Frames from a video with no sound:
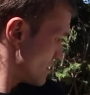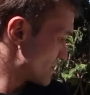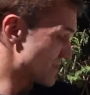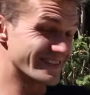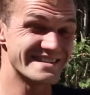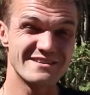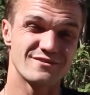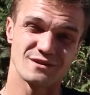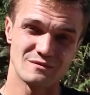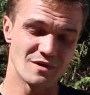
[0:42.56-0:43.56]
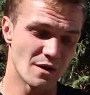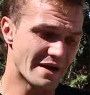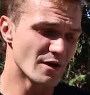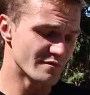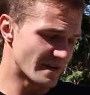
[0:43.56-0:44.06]
a significant
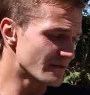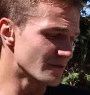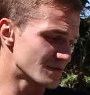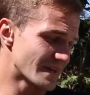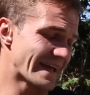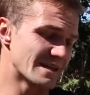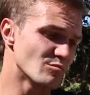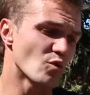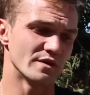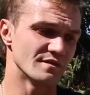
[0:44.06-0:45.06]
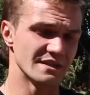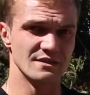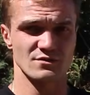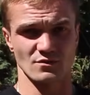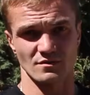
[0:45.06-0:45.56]
amount of effort to hand point
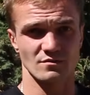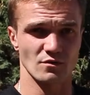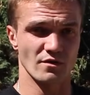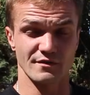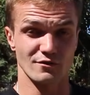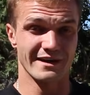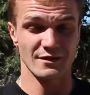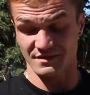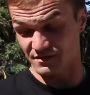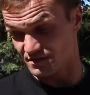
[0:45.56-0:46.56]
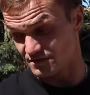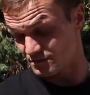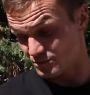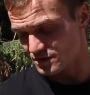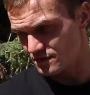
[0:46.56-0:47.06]
these or other grouting
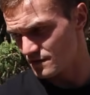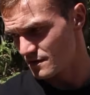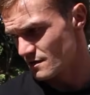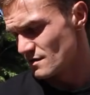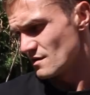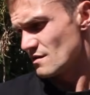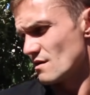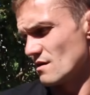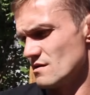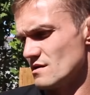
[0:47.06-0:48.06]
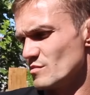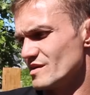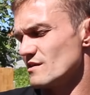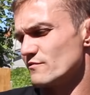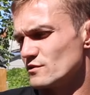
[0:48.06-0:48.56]
systems. But
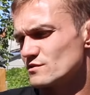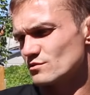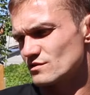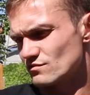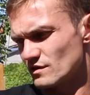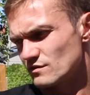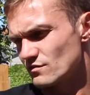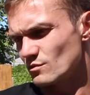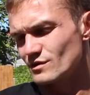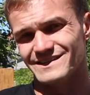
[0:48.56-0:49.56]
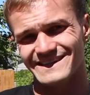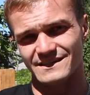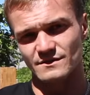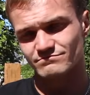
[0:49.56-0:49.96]
yeah, first we'll just run you through what you need.